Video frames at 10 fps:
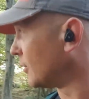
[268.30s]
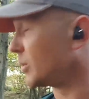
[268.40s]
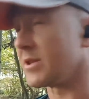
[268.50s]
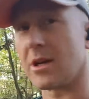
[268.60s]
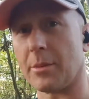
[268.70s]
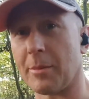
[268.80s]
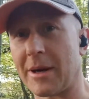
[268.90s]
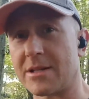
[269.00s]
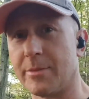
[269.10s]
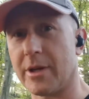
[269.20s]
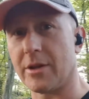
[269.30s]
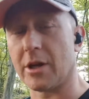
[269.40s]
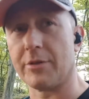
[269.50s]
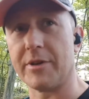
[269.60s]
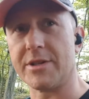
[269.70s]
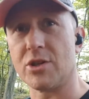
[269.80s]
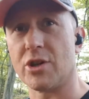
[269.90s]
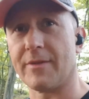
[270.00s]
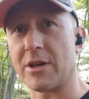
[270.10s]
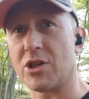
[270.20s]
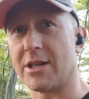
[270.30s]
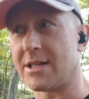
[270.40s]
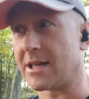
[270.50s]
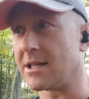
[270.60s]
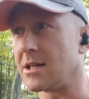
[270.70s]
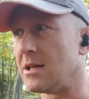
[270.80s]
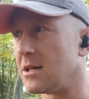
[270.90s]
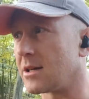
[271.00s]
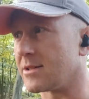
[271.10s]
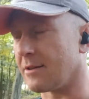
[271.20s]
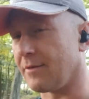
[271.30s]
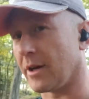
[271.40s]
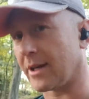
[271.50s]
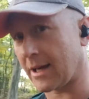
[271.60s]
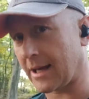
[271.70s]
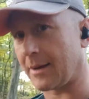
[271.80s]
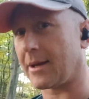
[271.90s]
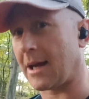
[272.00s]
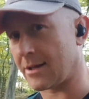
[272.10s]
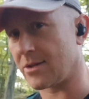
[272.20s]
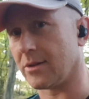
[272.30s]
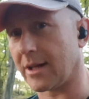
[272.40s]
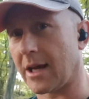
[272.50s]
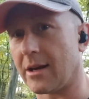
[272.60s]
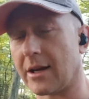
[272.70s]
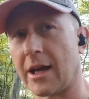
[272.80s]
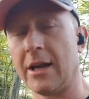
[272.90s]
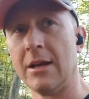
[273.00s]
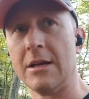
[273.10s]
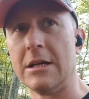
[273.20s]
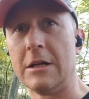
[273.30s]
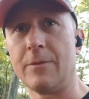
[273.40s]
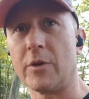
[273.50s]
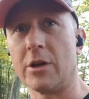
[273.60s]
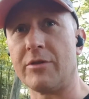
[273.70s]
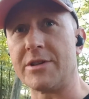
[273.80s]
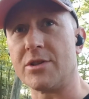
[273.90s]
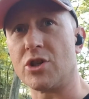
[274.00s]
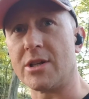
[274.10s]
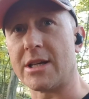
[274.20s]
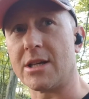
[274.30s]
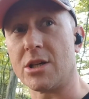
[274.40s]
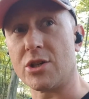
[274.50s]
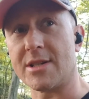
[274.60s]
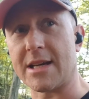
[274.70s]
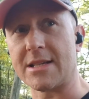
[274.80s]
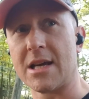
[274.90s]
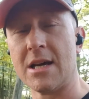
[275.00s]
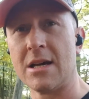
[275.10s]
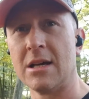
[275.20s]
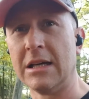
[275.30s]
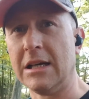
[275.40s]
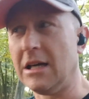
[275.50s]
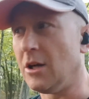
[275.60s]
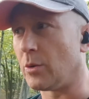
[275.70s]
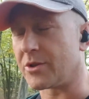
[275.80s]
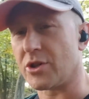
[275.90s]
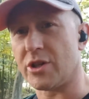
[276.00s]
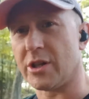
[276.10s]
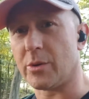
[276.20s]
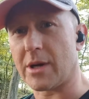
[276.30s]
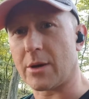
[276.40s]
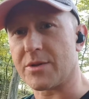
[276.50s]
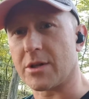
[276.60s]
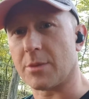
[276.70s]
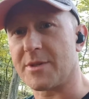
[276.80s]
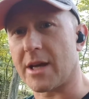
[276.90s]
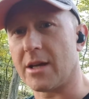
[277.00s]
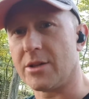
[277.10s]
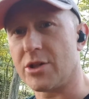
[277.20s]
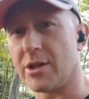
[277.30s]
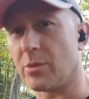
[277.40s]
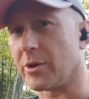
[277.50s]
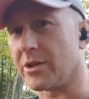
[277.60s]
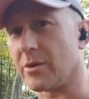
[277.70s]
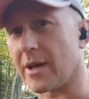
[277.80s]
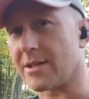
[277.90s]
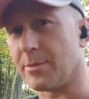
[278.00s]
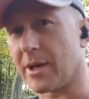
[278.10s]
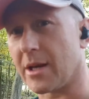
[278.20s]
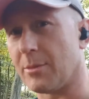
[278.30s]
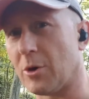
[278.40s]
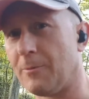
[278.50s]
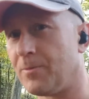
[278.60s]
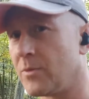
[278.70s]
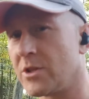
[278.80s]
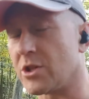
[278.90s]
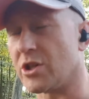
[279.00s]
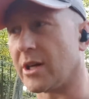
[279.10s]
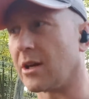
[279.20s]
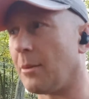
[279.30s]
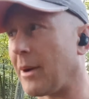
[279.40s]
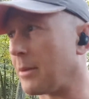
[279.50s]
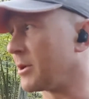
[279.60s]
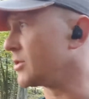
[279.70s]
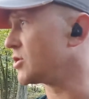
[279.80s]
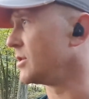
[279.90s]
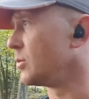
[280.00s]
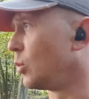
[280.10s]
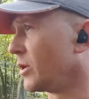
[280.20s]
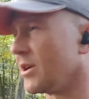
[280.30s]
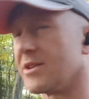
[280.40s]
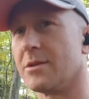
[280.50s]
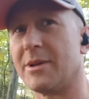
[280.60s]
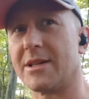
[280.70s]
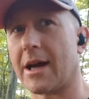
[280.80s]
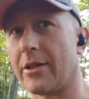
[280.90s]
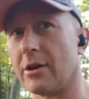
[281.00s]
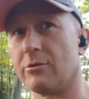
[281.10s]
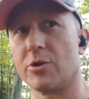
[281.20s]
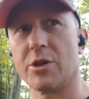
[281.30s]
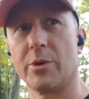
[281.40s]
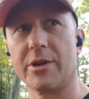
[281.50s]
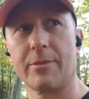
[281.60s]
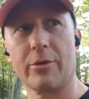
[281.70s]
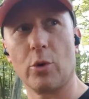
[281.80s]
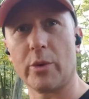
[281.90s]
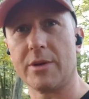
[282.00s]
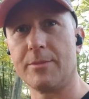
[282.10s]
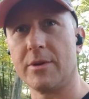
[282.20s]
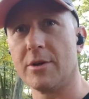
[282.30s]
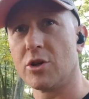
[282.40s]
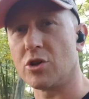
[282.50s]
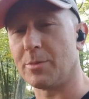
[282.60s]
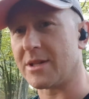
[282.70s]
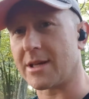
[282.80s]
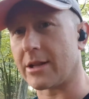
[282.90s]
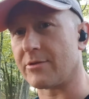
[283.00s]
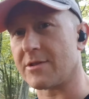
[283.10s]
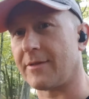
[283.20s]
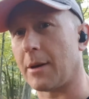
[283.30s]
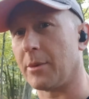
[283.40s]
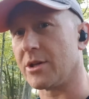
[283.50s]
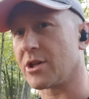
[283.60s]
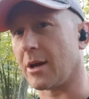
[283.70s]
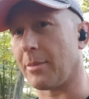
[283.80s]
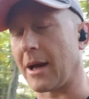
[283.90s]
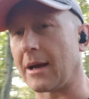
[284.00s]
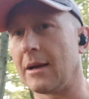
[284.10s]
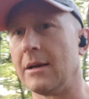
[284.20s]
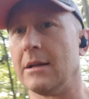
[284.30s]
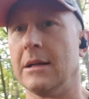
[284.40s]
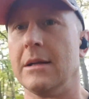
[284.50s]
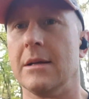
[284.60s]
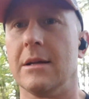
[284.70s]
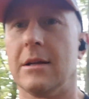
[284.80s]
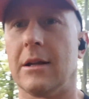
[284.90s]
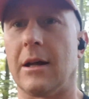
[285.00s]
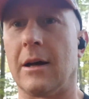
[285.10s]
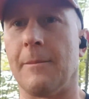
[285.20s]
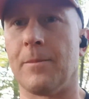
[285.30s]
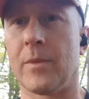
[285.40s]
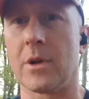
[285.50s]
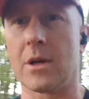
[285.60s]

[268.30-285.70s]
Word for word: forward to coming back to me, and the only reason she eventually did, because her flight get cancelled again and again, the only reason she did, she says, was because she knew I was so upset. She didn't want to do that to me anymore. So she didn't come back because she wanted us to be together, or she wanted thought we should be together as a family. She came back um,